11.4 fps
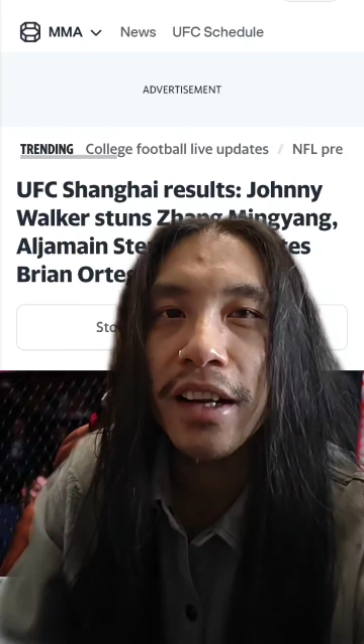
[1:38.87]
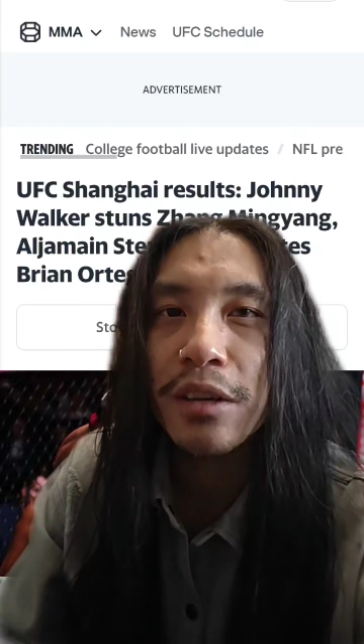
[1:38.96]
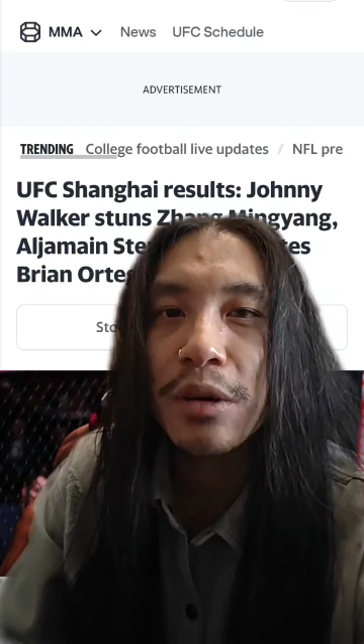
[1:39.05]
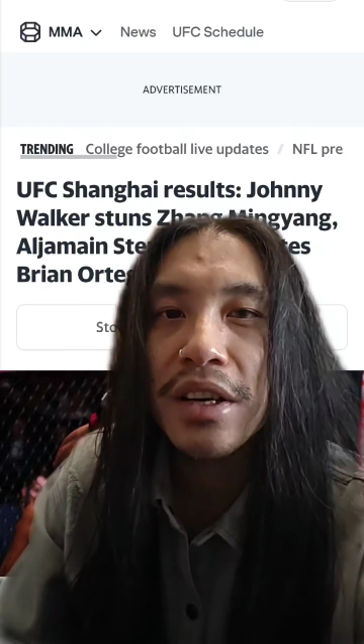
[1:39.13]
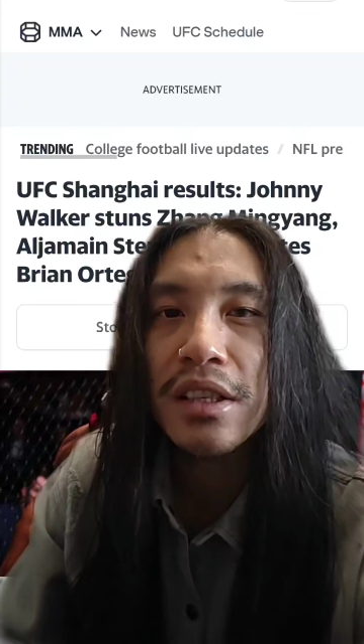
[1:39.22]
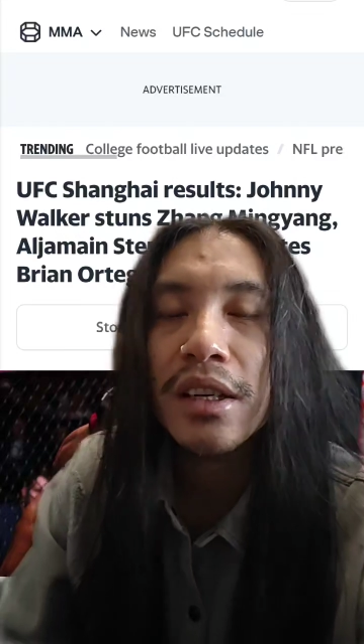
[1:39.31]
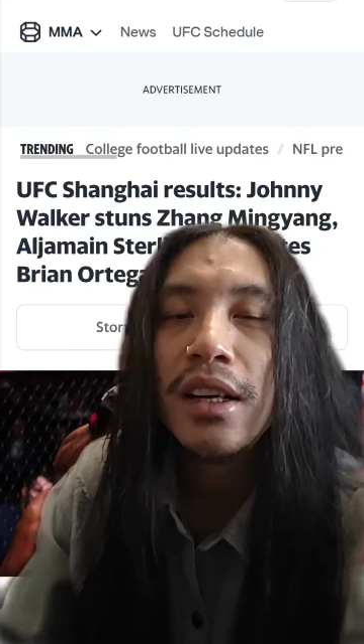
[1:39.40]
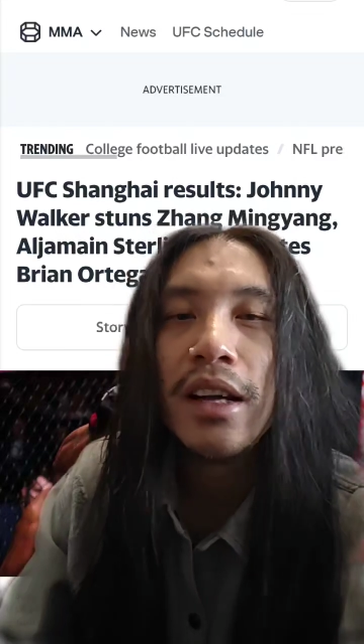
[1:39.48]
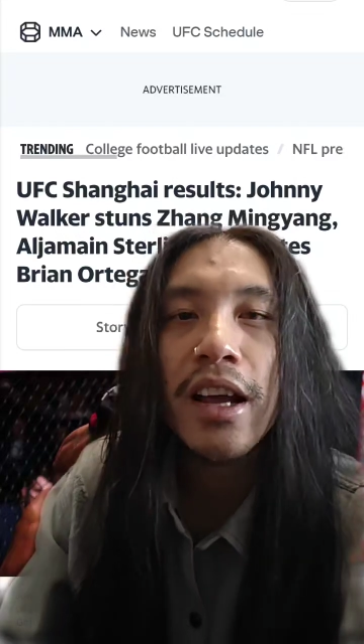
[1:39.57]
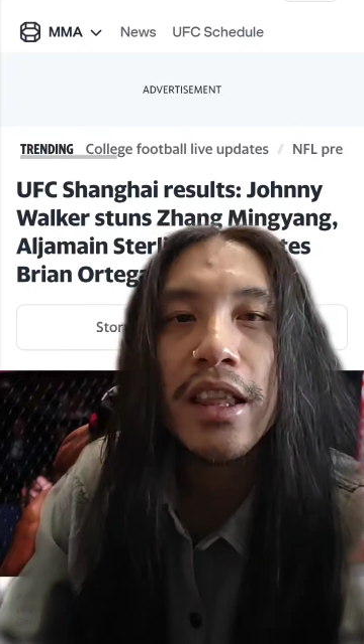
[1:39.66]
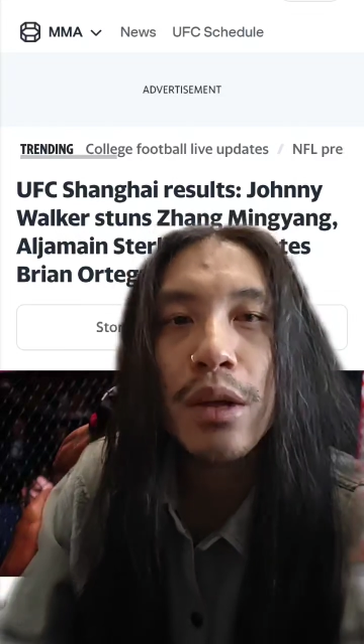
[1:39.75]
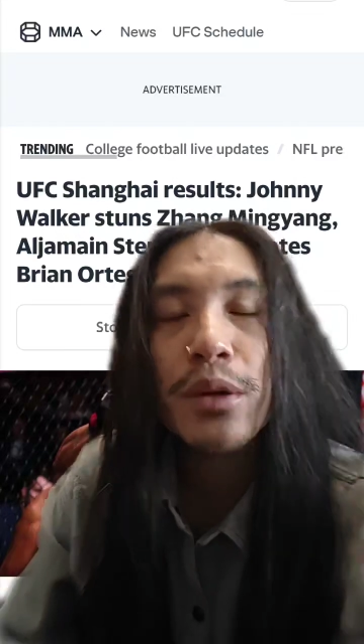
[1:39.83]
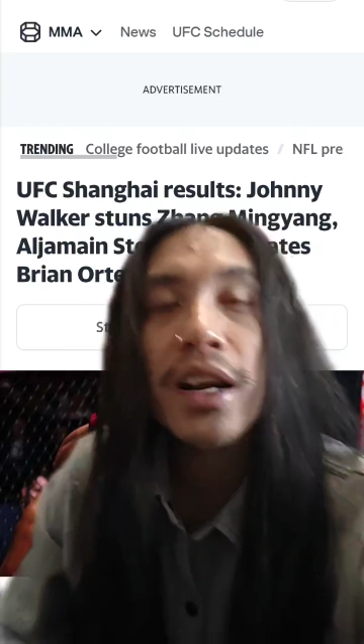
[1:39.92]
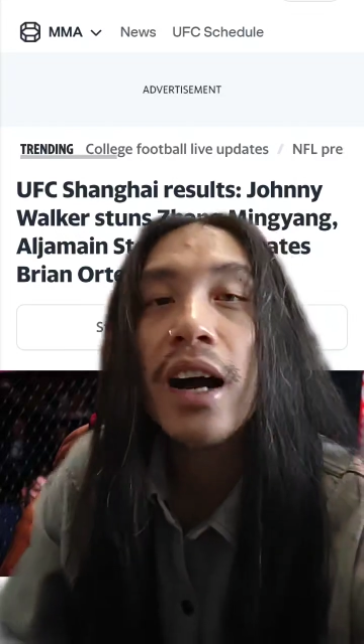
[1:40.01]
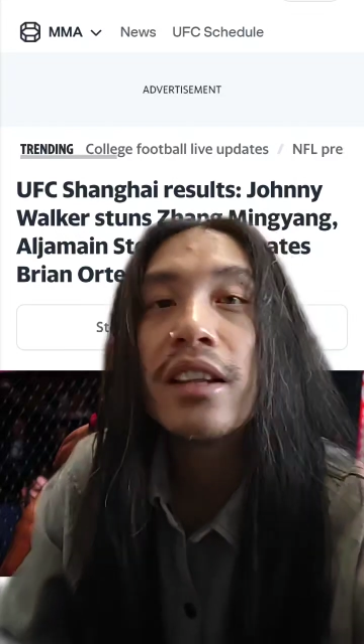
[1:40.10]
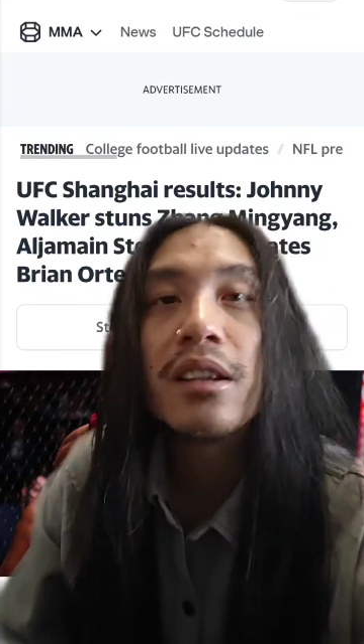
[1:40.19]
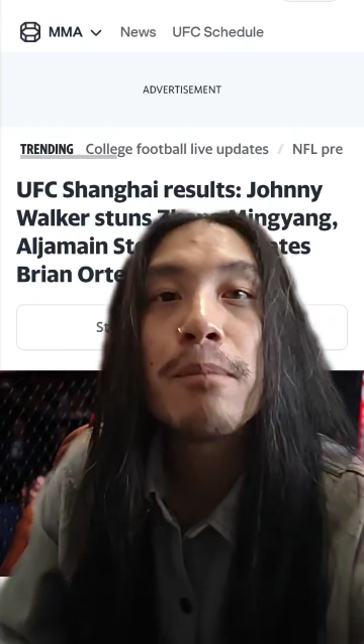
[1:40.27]
anyways. And then we
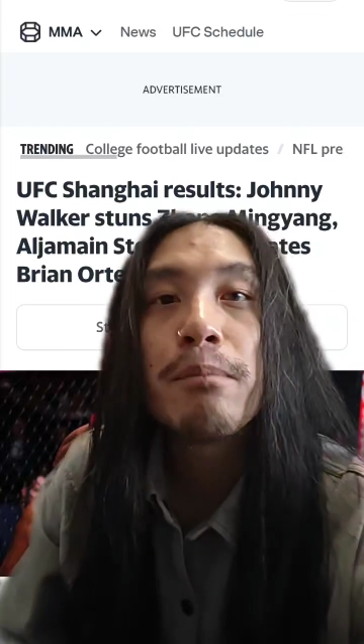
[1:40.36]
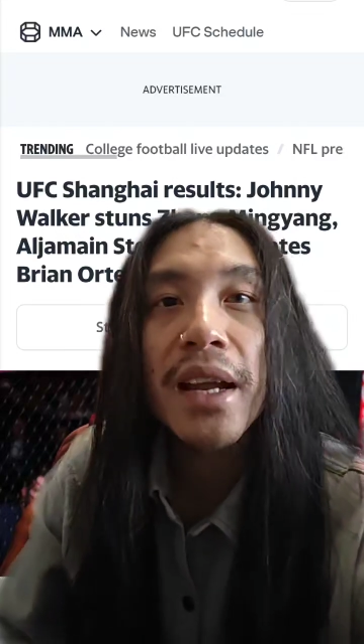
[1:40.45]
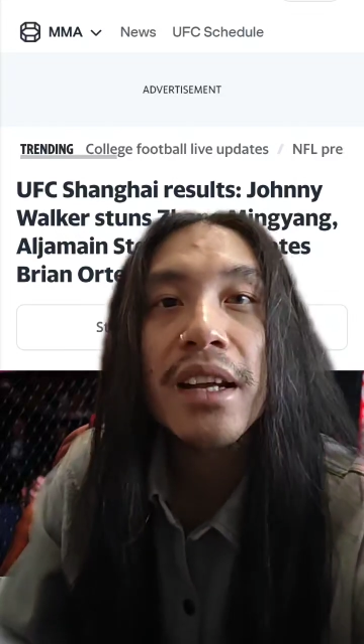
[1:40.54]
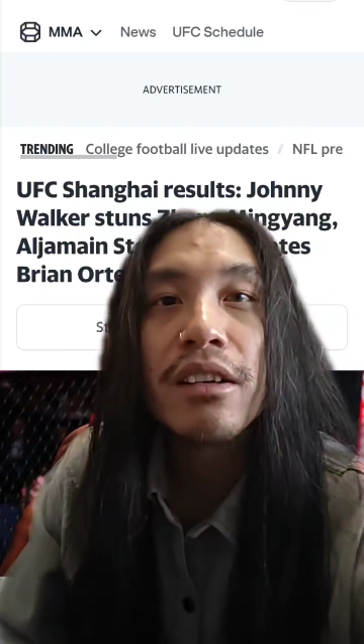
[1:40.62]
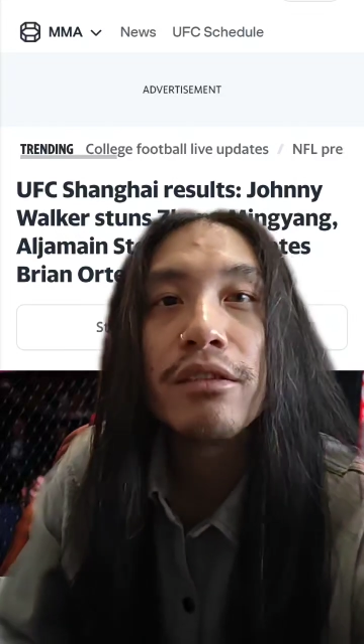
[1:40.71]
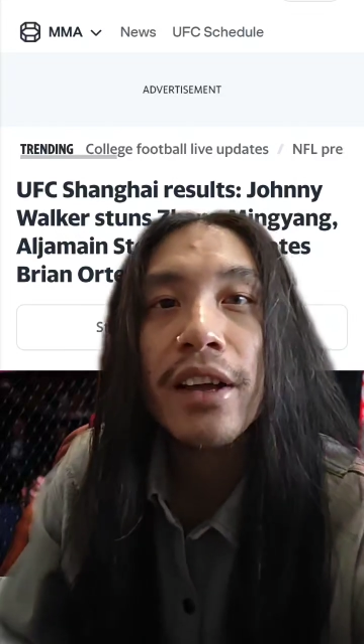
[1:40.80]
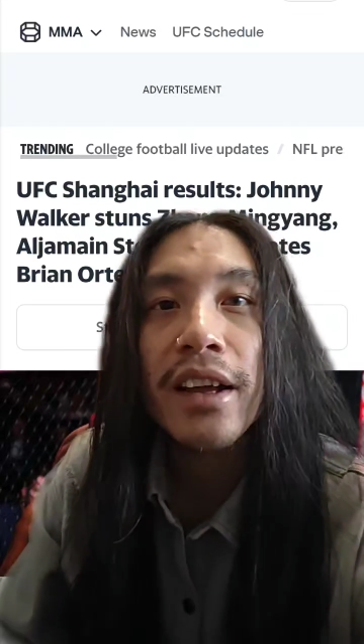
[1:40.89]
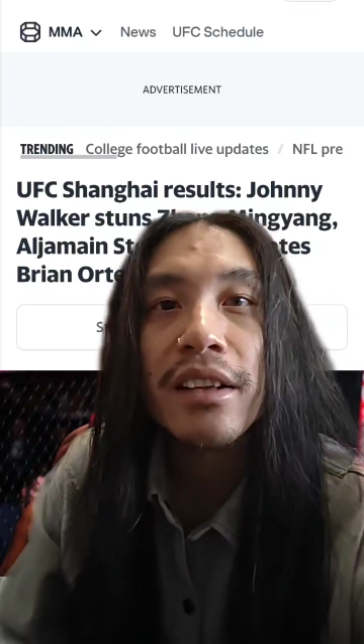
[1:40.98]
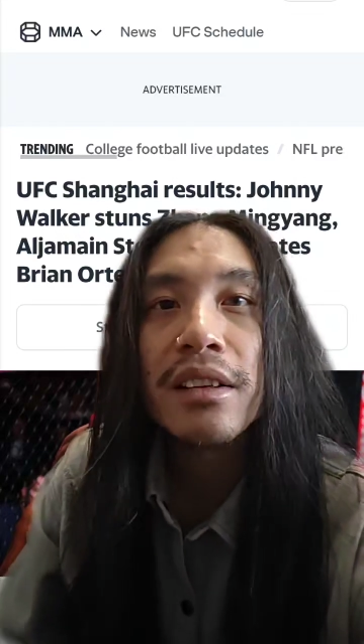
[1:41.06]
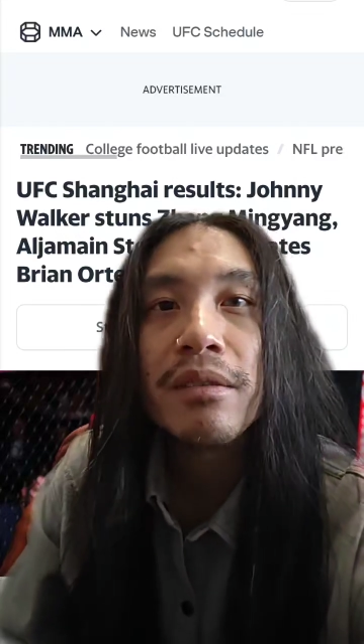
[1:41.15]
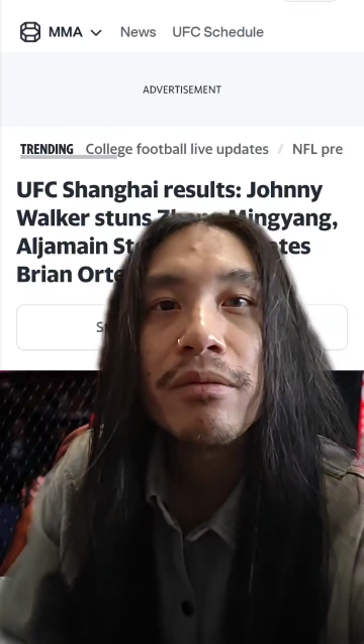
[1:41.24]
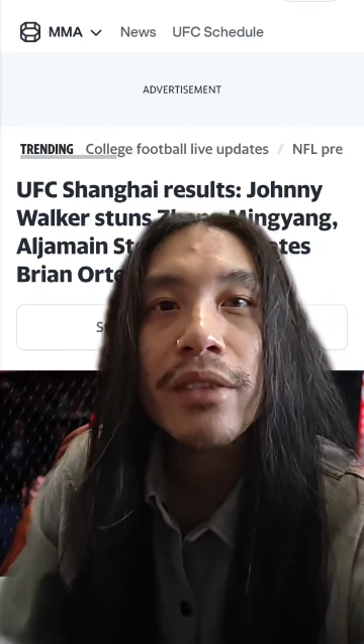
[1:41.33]
got the main event.